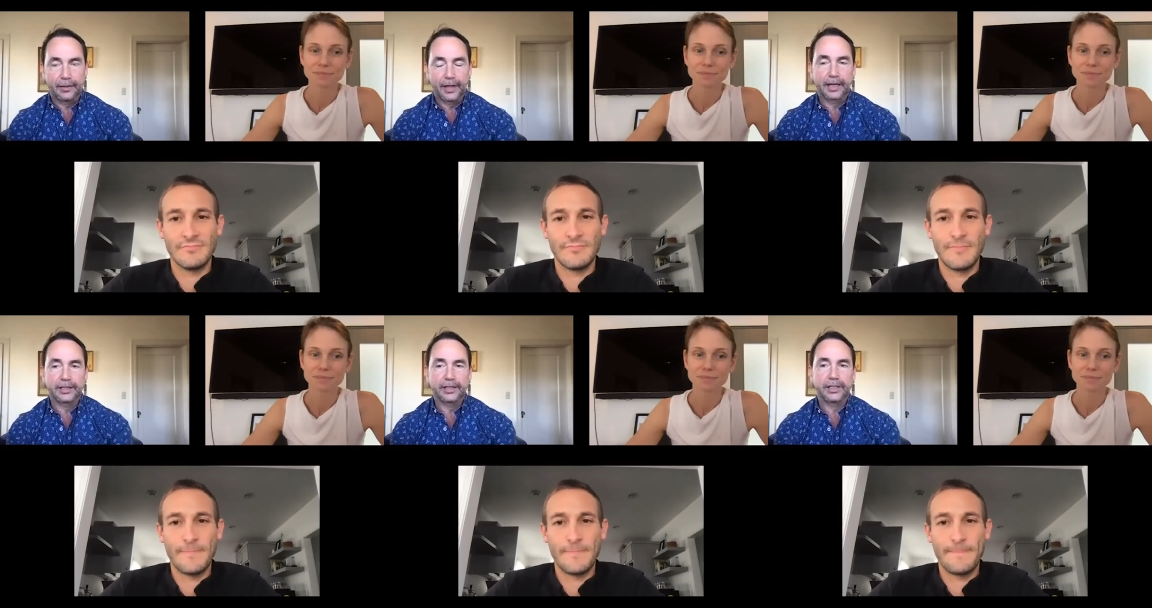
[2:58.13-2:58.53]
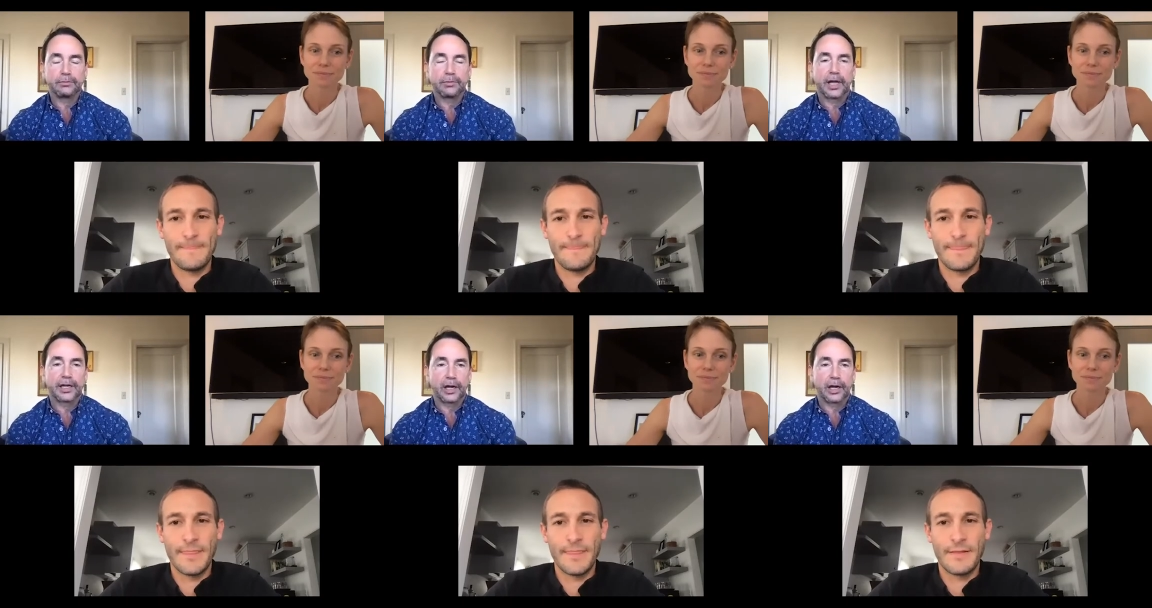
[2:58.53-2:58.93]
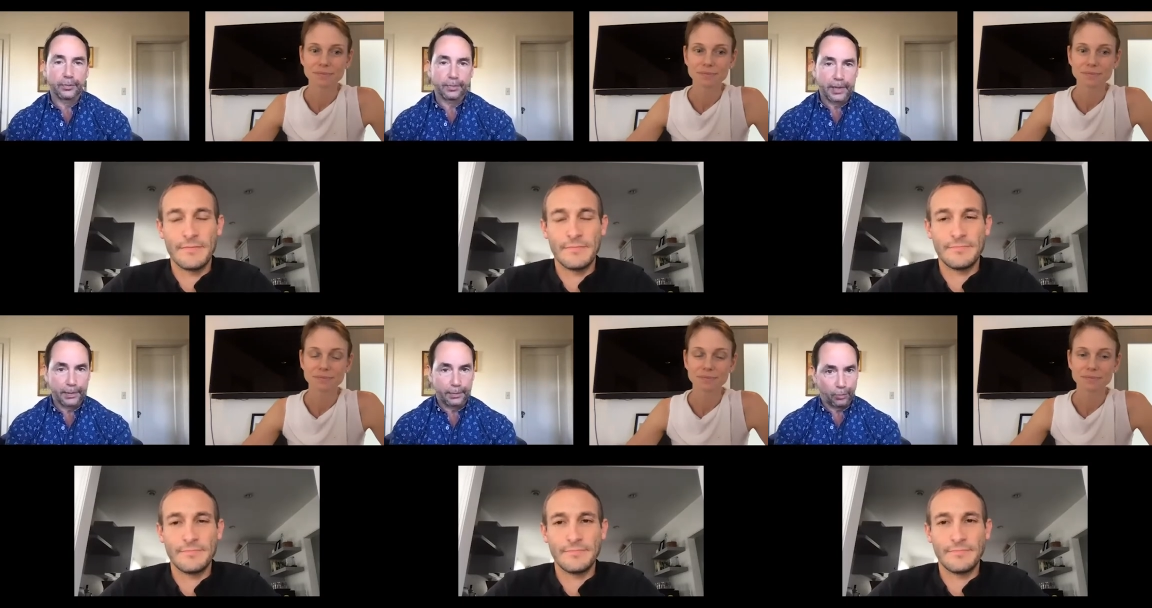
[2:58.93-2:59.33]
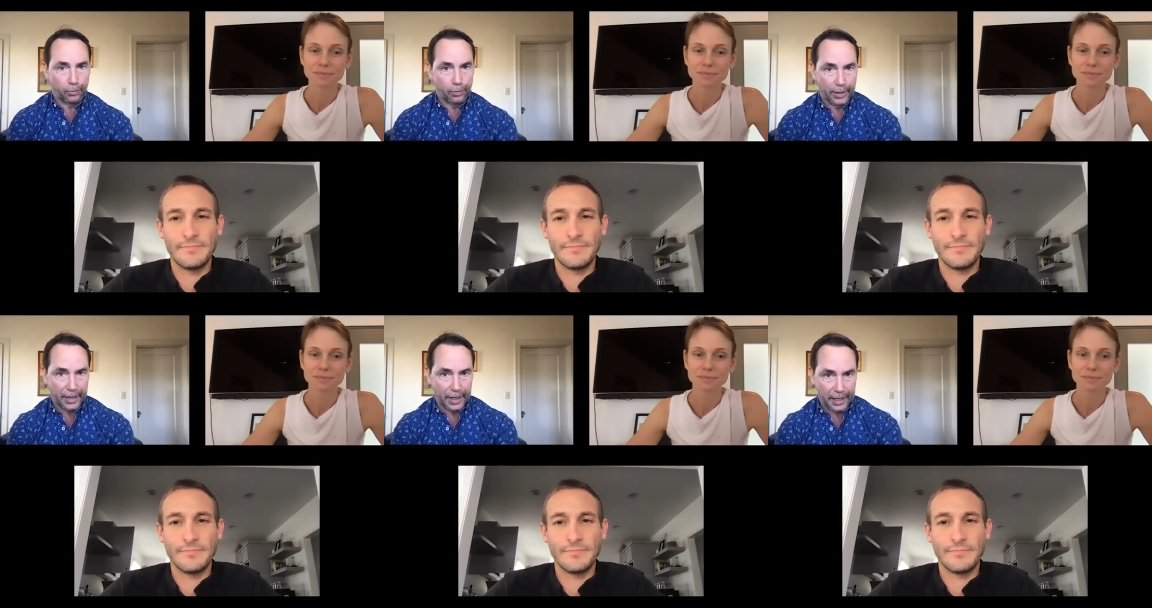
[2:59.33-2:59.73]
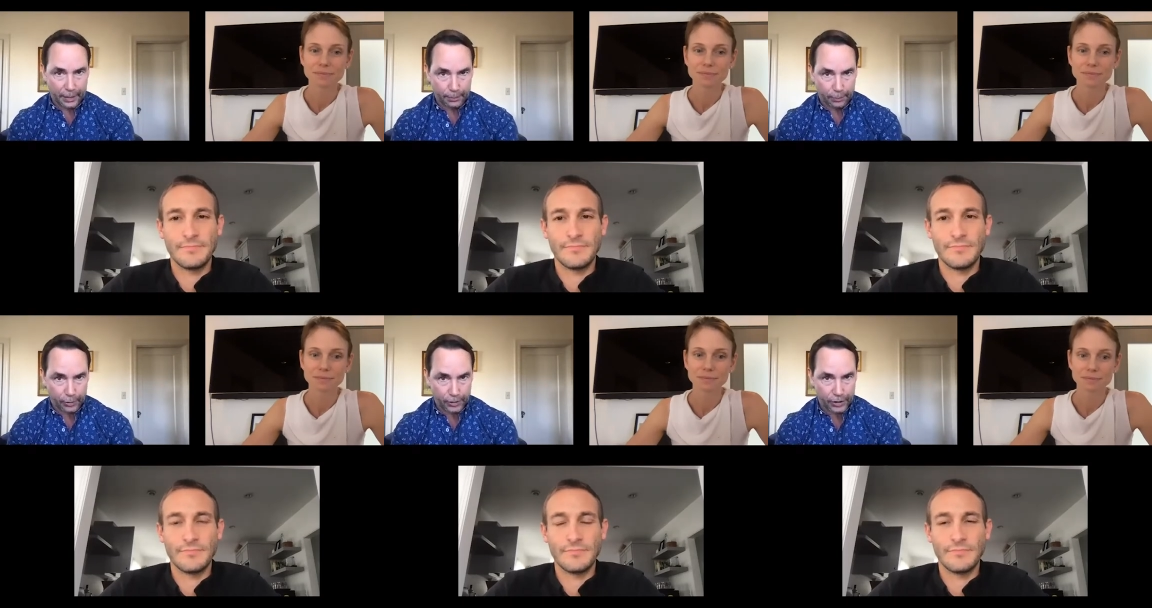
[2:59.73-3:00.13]
Speaker 1: that it seemed like other people weren't
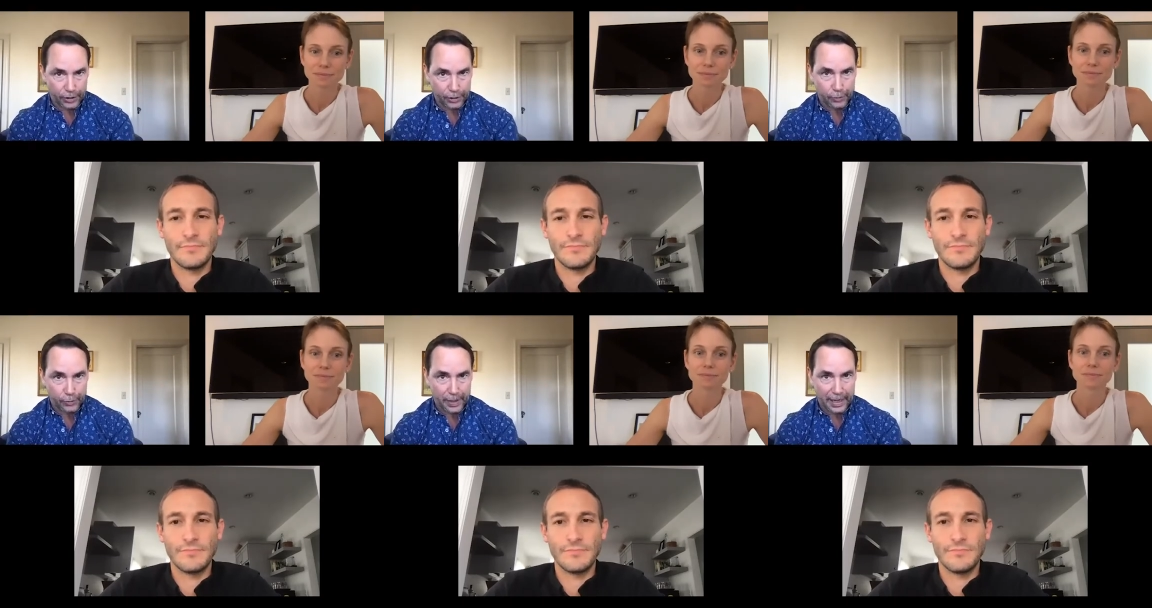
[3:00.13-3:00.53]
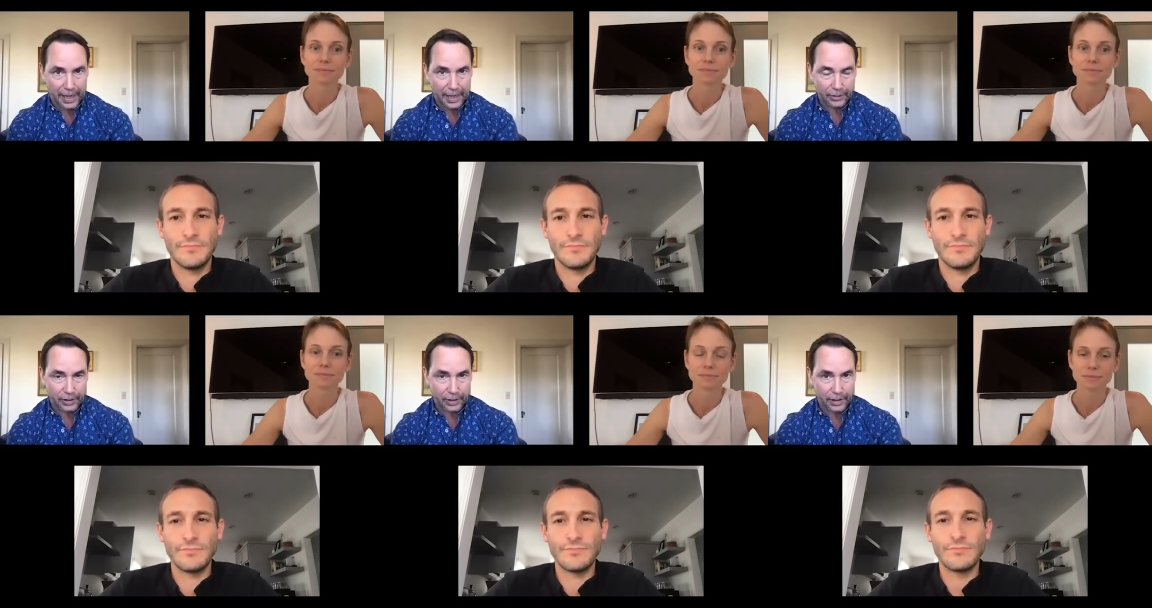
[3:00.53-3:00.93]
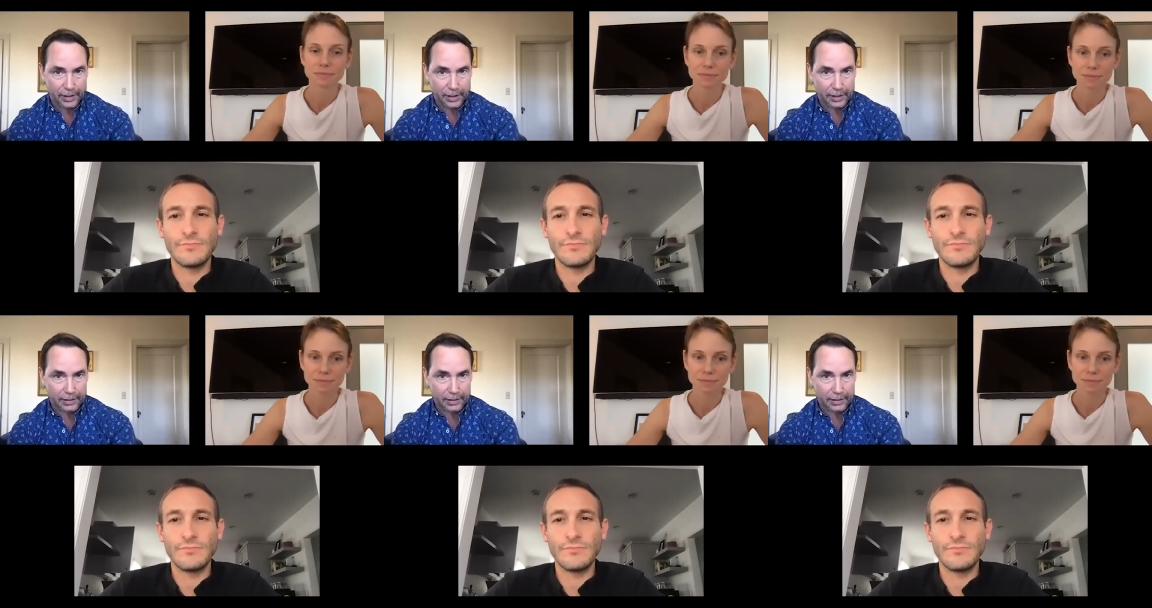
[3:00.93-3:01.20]
able to actually.